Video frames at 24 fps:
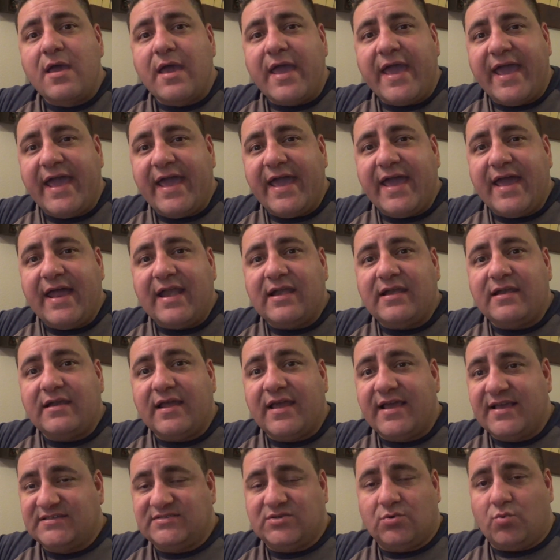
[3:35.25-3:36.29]
And
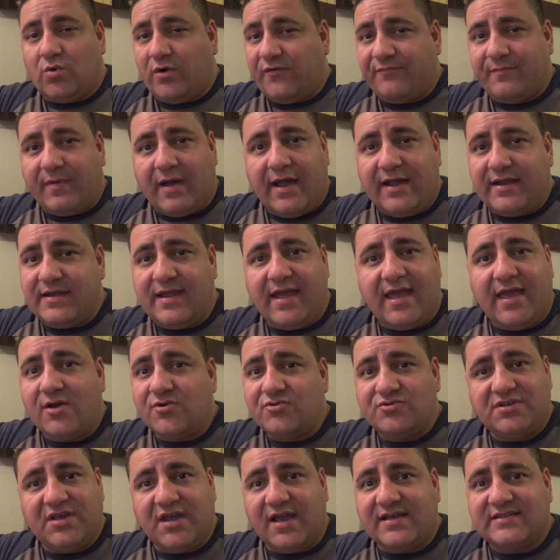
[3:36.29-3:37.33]
is it worth buying?
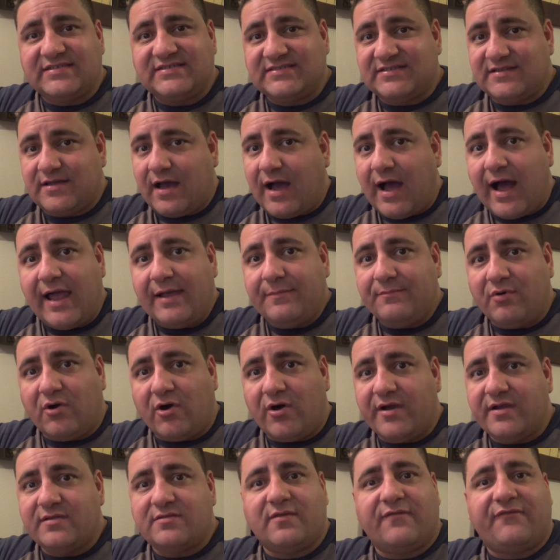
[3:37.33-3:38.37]
Hell yes. I
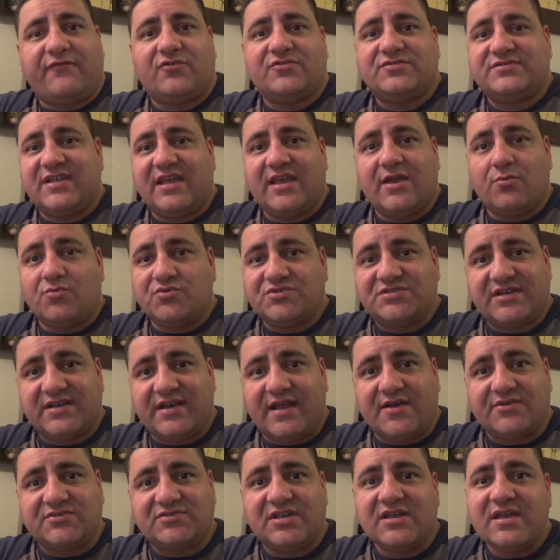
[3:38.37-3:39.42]
bought it the first day it was
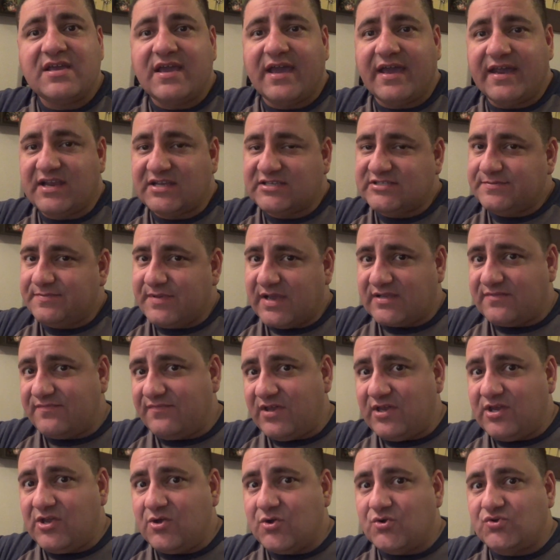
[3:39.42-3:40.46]
announced and expect
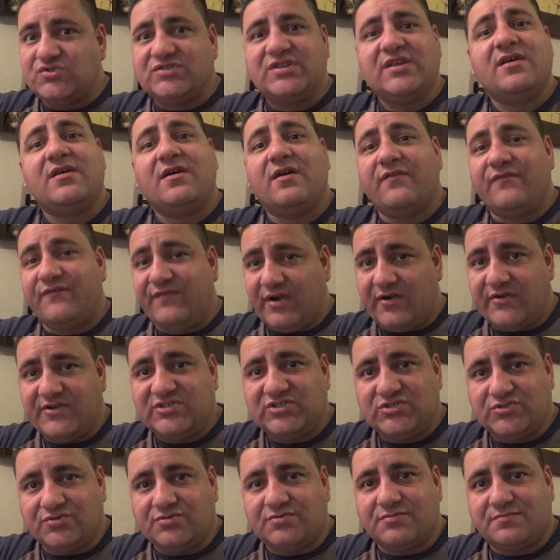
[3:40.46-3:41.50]
videos very
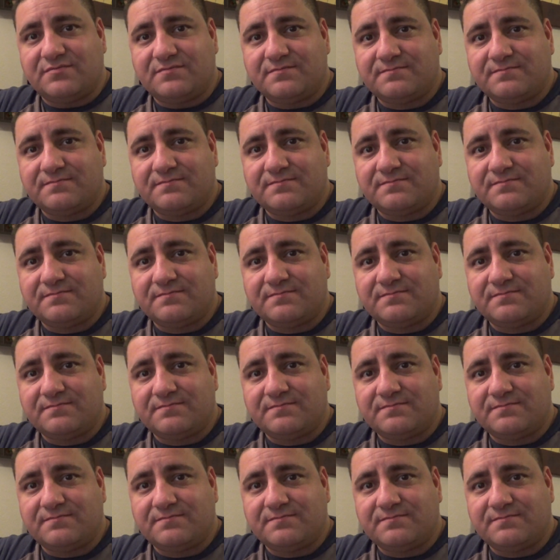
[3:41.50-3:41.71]
soon.